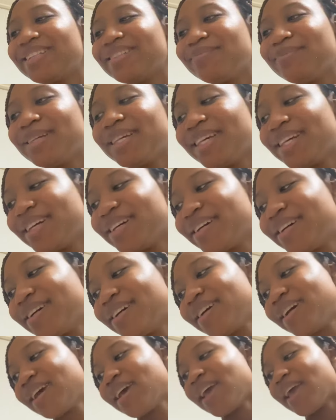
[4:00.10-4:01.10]
to be here,
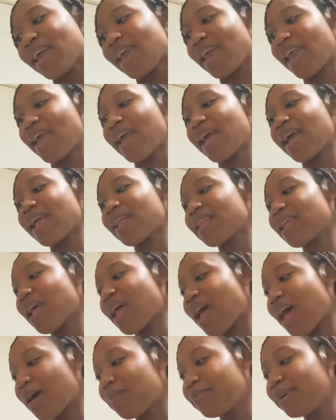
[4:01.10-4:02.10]
and
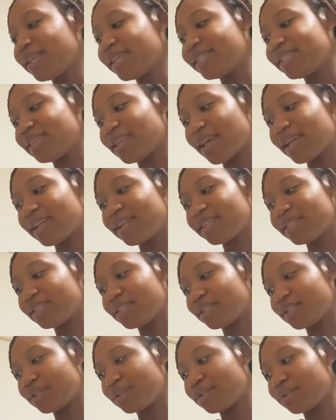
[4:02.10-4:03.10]
I'm really excited
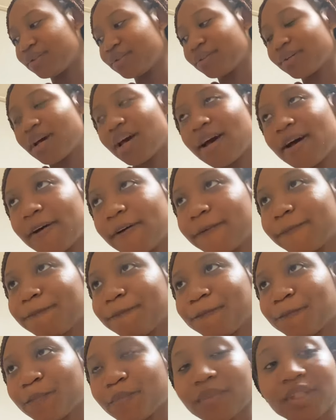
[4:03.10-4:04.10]
to um,
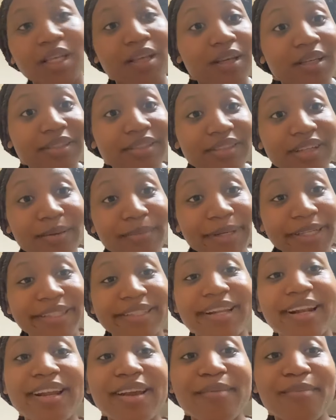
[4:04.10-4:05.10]
start my
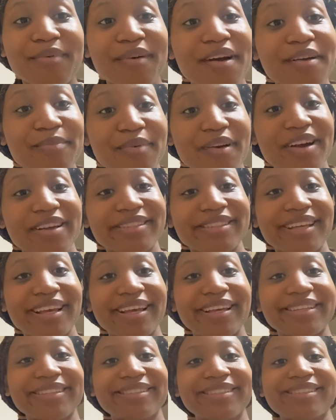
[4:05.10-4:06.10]
study abroad
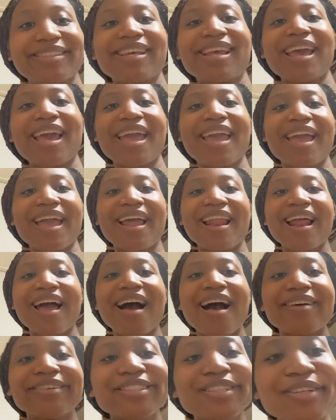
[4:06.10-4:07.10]
process. And
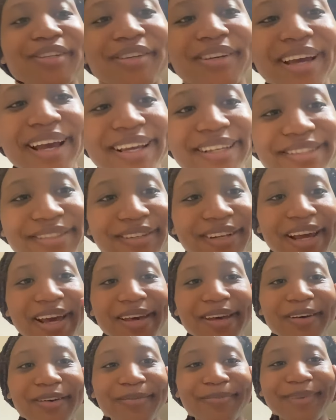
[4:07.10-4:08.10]
I'll show you guys what
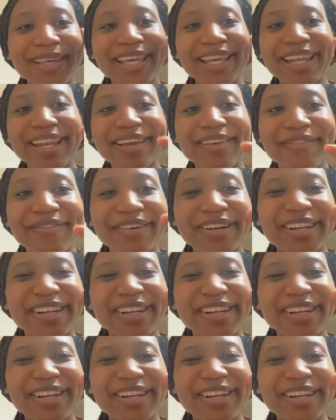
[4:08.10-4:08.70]
I'm eating for